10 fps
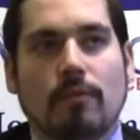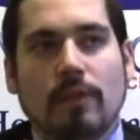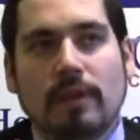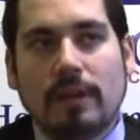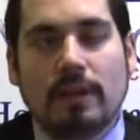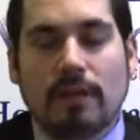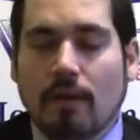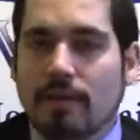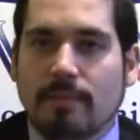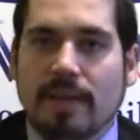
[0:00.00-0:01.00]
you need to
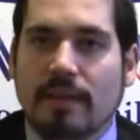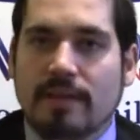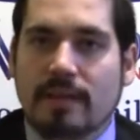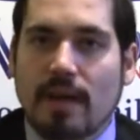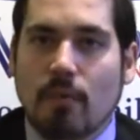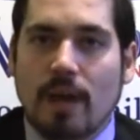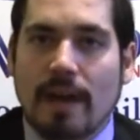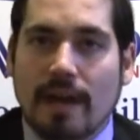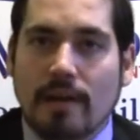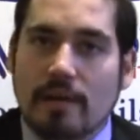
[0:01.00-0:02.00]
ultimately decide what
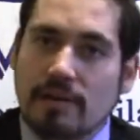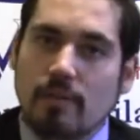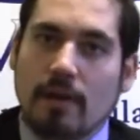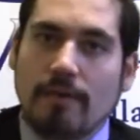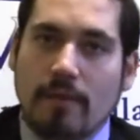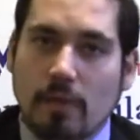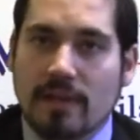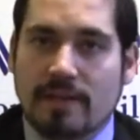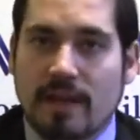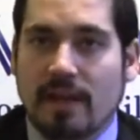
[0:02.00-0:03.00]
areas you want to
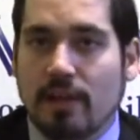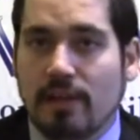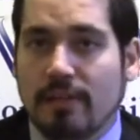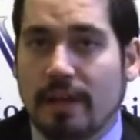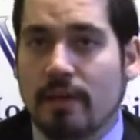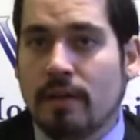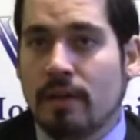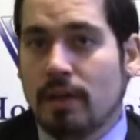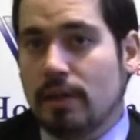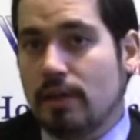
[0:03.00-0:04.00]
focus on in your career.
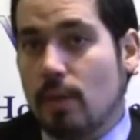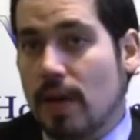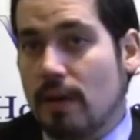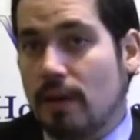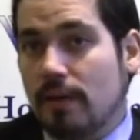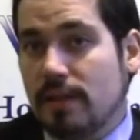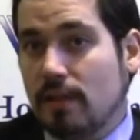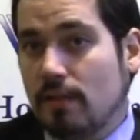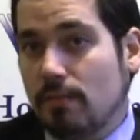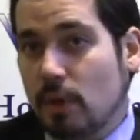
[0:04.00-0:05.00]
Do you want to
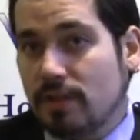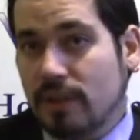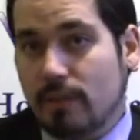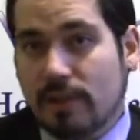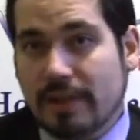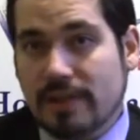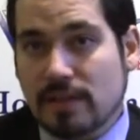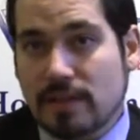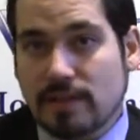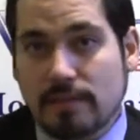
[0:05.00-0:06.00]
deal mostly with
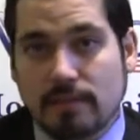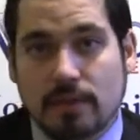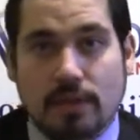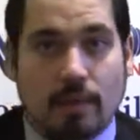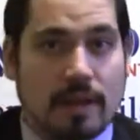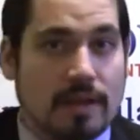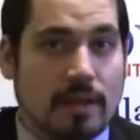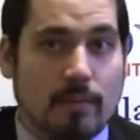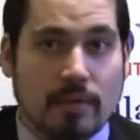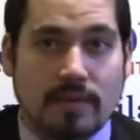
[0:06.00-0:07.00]
listings? Do you want to
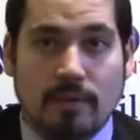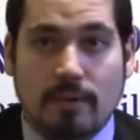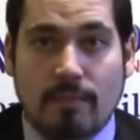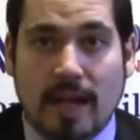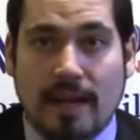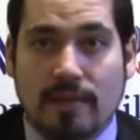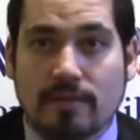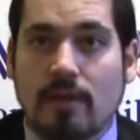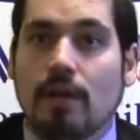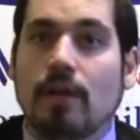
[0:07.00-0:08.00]
deal mostly with buyers?
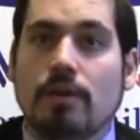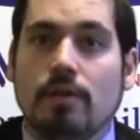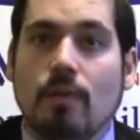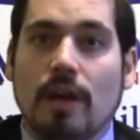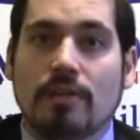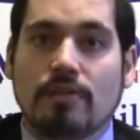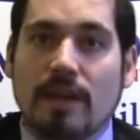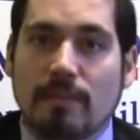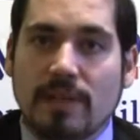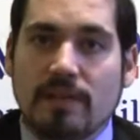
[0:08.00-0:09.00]
Do you want to
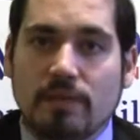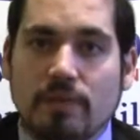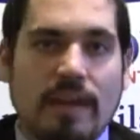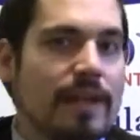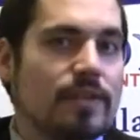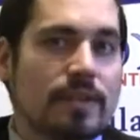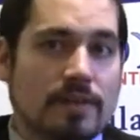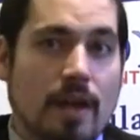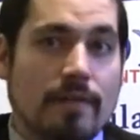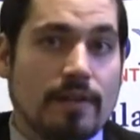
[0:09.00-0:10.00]
try to be a dual agent as
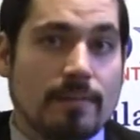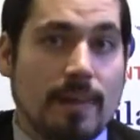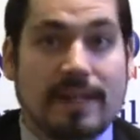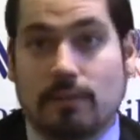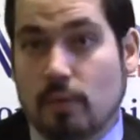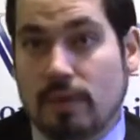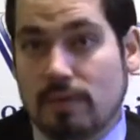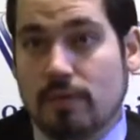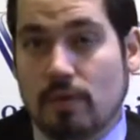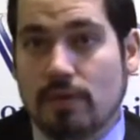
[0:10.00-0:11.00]
often as possible, which
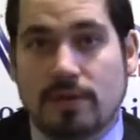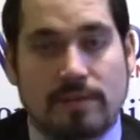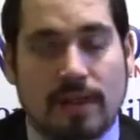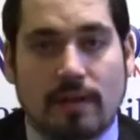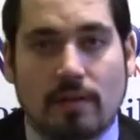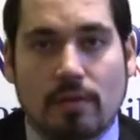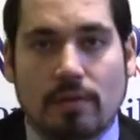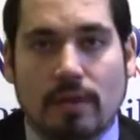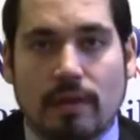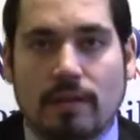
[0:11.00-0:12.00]
of course is very
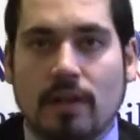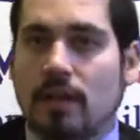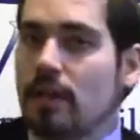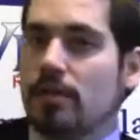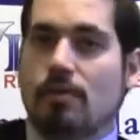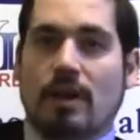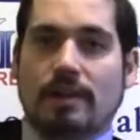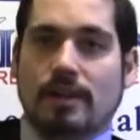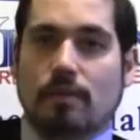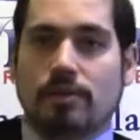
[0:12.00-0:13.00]
lucrative? Do you want
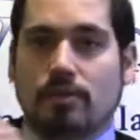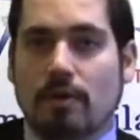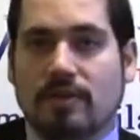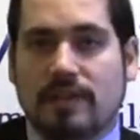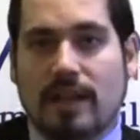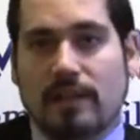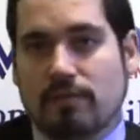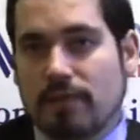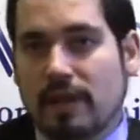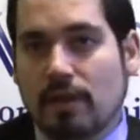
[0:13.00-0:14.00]
to deal with short sales,
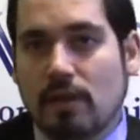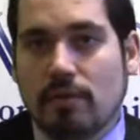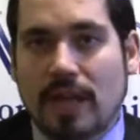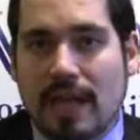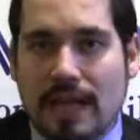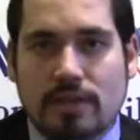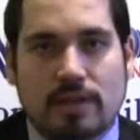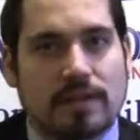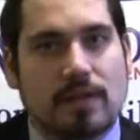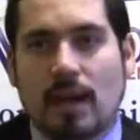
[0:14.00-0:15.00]

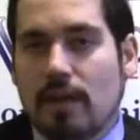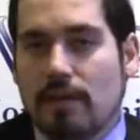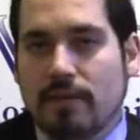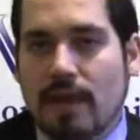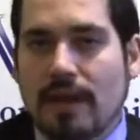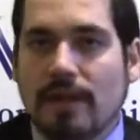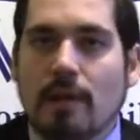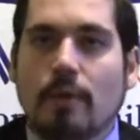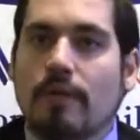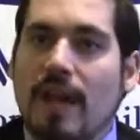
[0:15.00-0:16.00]
relocations? There's any
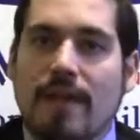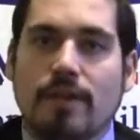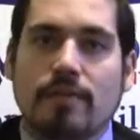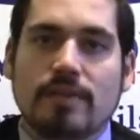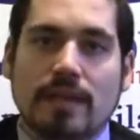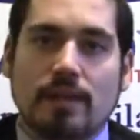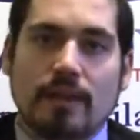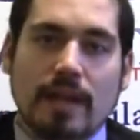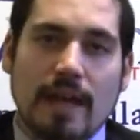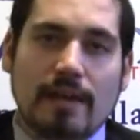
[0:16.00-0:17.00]
number of avenues that you
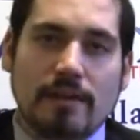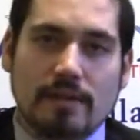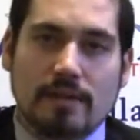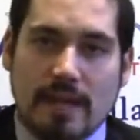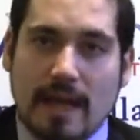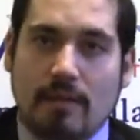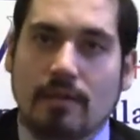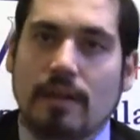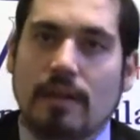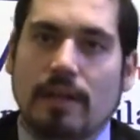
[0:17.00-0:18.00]
can head down
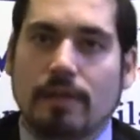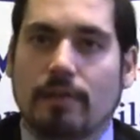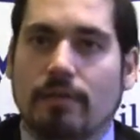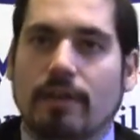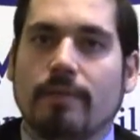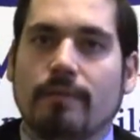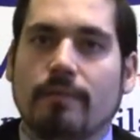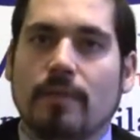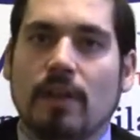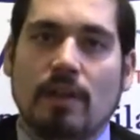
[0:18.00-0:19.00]
in your career.
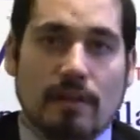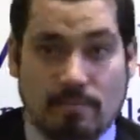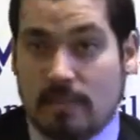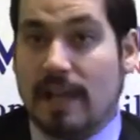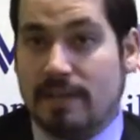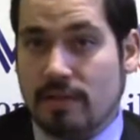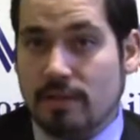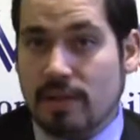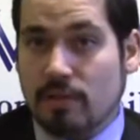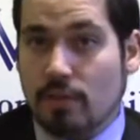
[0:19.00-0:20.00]
I
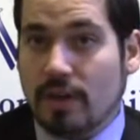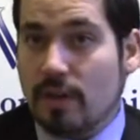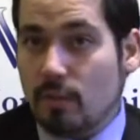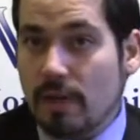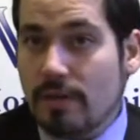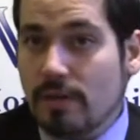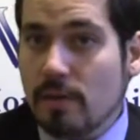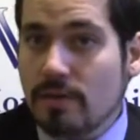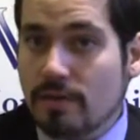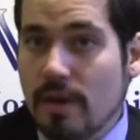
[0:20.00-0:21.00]
suggest working with
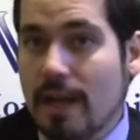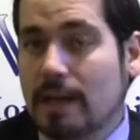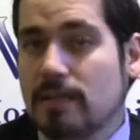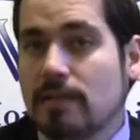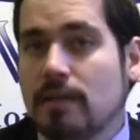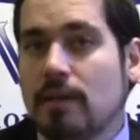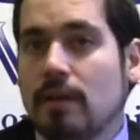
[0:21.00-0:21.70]
your strengths,